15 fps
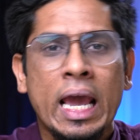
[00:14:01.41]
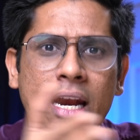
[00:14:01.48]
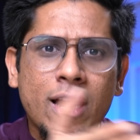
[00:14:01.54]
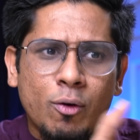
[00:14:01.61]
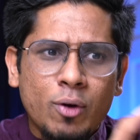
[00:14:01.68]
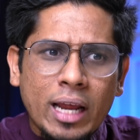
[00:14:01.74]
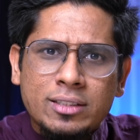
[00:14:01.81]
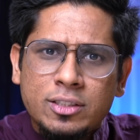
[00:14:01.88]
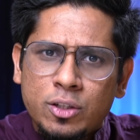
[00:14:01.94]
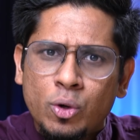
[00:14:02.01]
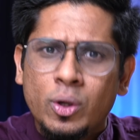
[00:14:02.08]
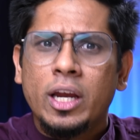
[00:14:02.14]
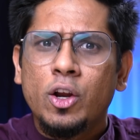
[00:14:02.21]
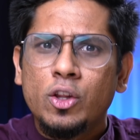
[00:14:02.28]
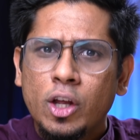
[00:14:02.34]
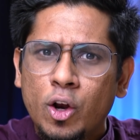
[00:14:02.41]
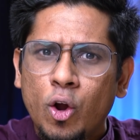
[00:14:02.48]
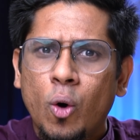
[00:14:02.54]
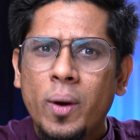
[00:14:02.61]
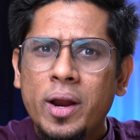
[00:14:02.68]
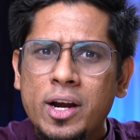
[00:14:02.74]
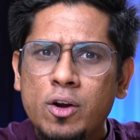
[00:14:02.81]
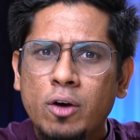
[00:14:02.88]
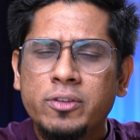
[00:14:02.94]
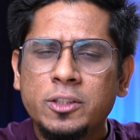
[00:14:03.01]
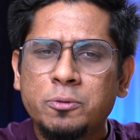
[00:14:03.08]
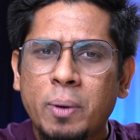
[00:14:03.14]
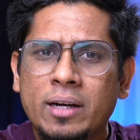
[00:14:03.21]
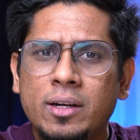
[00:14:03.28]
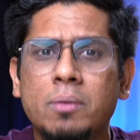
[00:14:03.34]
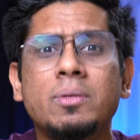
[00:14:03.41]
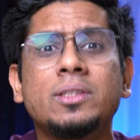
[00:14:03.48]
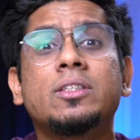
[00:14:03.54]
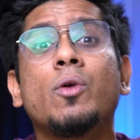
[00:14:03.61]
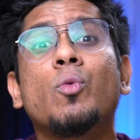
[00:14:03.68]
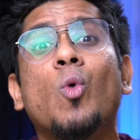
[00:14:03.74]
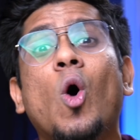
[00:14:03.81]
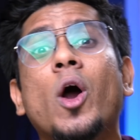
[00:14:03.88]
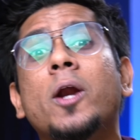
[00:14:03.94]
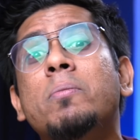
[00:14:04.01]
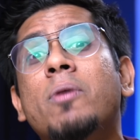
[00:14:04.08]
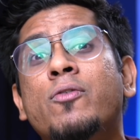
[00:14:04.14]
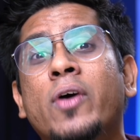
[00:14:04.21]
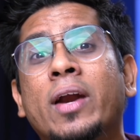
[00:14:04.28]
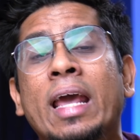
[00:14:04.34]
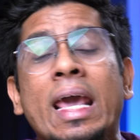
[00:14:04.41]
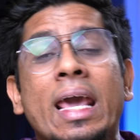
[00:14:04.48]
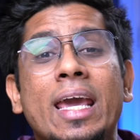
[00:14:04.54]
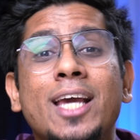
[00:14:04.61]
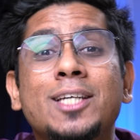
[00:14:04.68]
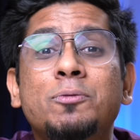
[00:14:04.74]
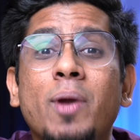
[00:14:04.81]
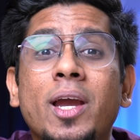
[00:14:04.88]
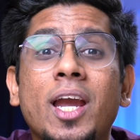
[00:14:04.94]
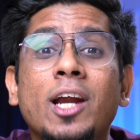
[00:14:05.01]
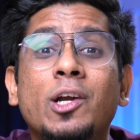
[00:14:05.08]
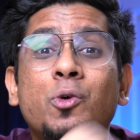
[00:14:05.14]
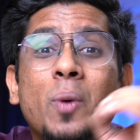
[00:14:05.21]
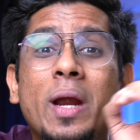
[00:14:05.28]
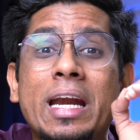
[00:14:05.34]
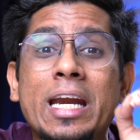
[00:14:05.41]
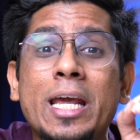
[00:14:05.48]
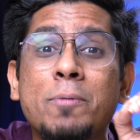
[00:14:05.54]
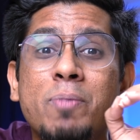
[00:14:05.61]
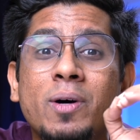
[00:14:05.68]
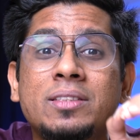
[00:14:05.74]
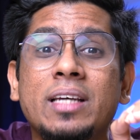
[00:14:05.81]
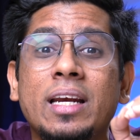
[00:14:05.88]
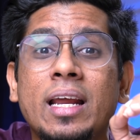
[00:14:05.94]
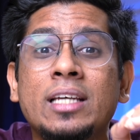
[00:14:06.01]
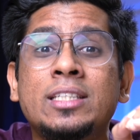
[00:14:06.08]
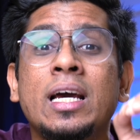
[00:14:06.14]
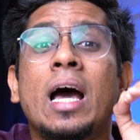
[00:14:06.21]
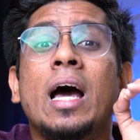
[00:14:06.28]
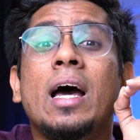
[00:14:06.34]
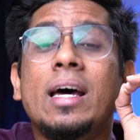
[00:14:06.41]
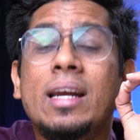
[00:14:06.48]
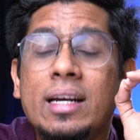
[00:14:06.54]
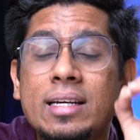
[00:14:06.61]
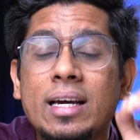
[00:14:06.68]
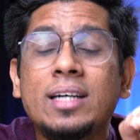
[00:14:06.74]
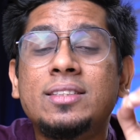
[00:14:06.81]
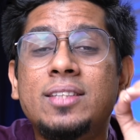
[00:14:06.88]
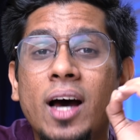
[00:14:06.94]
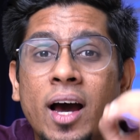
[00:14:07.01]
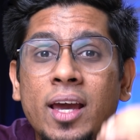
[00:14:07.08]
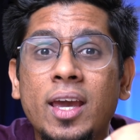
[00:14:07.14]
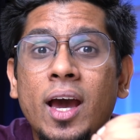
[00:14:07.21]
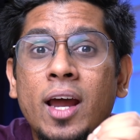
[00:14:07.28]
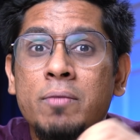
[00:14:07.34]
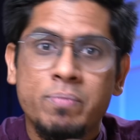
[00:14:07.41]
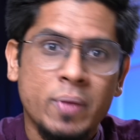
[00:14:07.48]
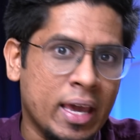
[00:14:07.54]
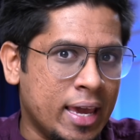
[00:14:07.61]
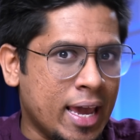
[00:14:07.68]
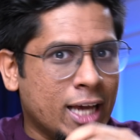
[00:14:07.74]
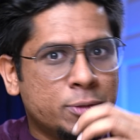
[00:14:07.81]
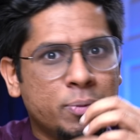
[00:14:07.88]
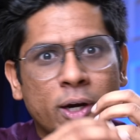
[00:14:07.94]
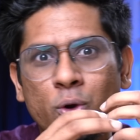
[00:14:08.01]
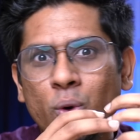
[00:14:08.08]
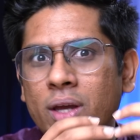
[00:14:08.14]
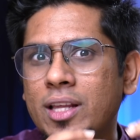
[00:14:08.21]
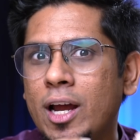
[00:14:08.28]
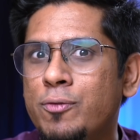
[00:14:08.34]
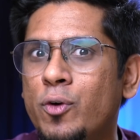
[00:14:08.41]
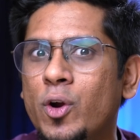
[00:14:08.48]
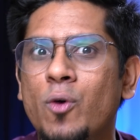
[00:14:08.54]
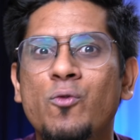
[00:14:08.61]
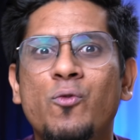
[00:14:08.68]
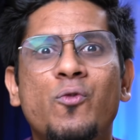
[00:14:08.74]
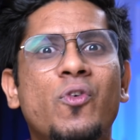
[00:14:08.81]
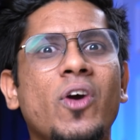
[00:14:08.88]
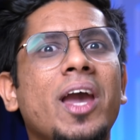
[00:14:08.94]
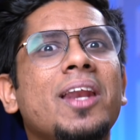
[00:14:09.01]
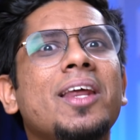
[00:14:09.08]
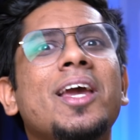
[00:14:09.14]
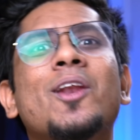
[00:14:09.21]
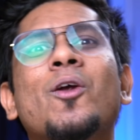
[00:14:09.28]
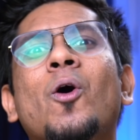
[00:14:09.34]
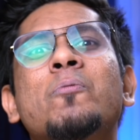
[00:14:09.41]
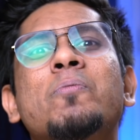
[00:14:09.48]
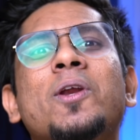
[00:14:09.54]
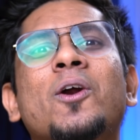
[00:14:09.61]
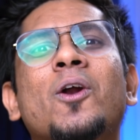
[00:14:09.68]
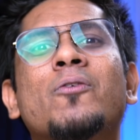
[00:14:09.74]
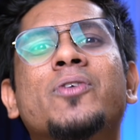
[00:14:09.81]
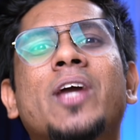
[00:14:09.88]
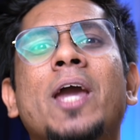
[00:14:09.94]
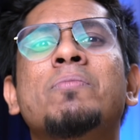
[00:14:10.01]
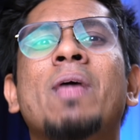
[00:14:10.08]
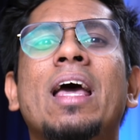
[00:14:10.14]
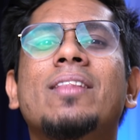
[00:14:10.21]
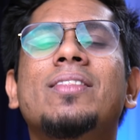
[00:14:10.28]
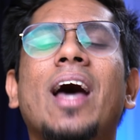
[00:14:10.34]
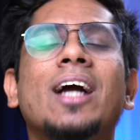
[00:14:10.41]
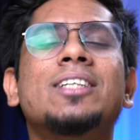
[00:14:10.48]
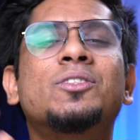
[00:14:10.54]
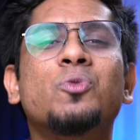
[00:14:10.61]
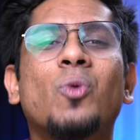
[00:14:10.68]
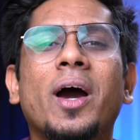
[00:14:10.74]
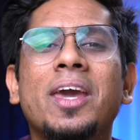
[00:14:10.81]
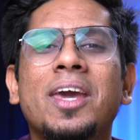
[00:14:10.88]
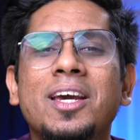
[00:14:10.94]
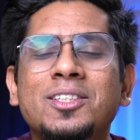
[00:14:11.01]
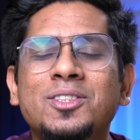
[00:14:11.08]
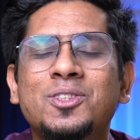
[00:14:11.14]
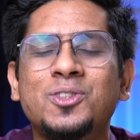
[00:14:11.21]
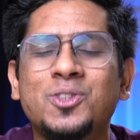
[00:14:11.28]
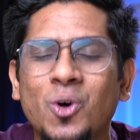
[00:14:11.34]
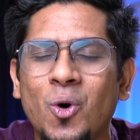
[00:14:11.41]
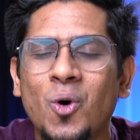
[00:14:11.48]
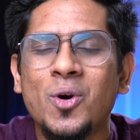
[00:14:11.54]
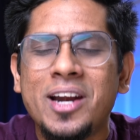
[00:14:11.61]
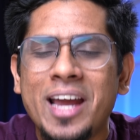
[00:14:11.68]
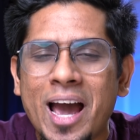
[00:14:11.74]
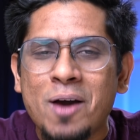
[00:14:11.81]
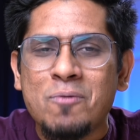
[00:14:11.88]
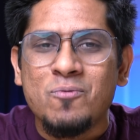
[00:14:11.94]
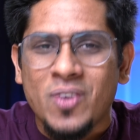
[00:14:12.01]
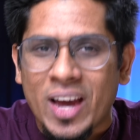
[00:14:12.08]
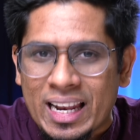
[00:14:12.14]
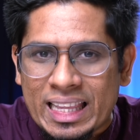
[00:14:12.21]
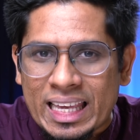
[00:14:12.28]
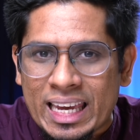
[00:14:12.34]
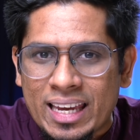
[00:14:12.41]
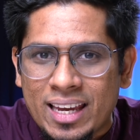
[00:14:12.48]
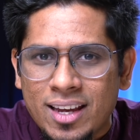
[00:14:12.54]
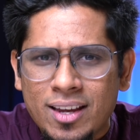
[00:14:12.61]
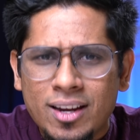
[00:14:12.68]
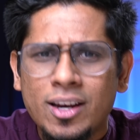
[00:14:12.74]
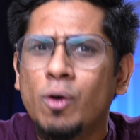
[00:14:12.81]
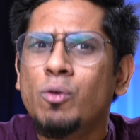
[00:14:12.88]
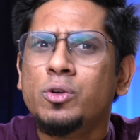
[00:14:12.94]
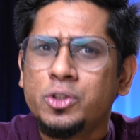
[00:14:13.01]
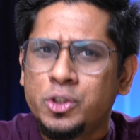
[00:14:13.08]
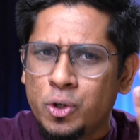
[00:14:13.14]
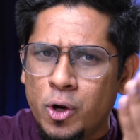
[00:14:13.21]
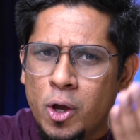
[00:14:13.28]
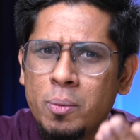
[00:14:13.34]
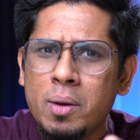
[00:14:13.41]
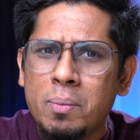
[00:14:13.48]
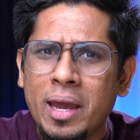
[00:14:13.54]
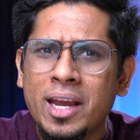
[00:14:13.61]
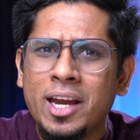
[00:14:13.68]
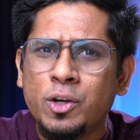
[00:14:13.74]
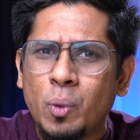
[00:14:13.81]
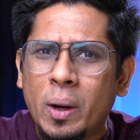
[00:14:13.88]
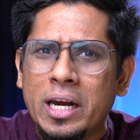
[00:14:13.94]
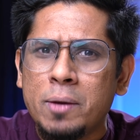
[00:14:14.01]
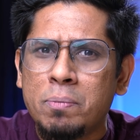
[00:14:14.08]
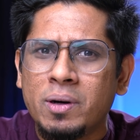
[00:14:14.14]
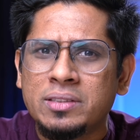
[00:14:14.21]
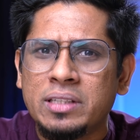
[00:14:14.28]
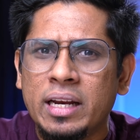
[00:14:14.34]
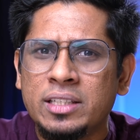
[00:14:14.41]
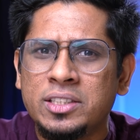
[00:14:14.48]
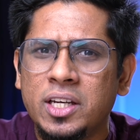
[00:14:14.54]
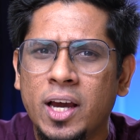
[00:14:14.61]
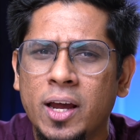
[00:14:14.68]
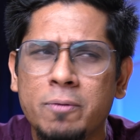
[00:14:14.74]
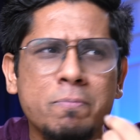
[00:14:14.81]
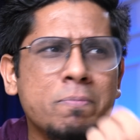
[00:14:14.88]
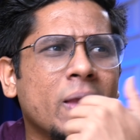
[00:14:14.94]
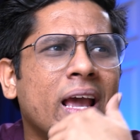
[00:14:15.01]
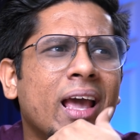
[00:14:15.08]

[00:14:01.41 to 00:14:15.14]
Now, let's look into the lower end of the spectrum, Mr. Warren Buffett. He is making 20% returns a year. He has been doing that for a very long period of time. That's why he is so damn wealthy. Now, should you be making 20% a year?